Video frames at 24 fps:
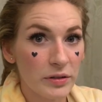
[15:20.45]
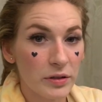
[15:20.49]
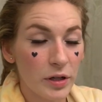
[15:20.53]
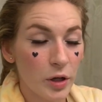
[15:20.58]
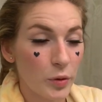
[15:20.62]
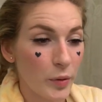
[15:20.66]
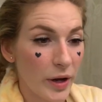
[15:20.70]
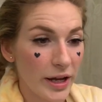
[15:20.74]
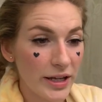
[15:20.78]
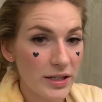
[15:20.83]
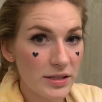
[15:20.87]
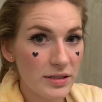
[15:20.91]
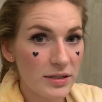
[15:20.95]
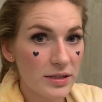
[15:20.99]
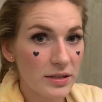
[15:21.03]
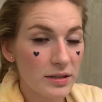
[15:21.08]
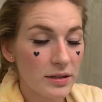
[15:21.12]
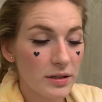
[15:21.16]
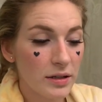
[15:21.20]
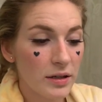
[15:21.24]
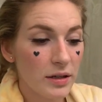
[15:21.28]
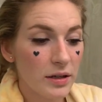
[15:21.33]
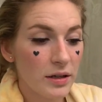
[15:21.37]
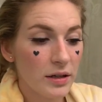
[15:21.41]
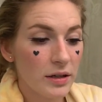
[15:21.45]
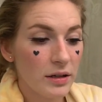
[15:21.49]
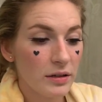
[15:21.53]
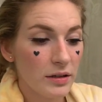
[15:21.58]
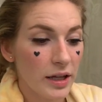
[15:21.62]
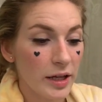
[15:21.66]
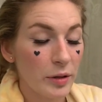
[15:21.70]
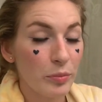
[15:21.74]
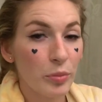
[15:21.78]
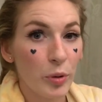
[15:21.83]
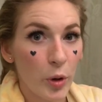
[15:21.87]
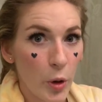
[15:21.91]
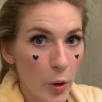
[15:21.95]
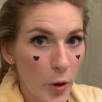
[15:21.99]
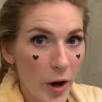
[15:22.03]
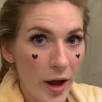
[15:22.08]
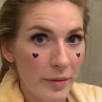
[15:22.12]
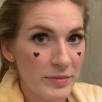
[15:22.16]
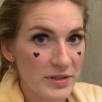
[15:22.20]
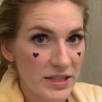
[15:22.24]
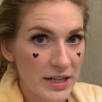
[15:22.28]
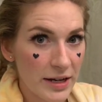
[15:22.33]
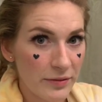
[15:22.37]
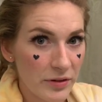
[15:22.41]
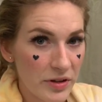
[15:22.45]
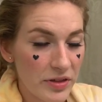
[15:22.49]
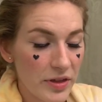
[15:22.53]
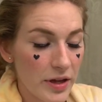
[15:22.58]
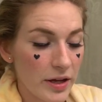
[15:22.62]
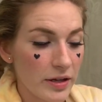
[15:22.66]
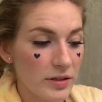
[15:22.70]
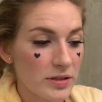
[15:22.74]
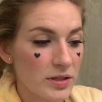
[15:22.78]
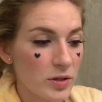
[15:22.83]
erased, like programs and everything.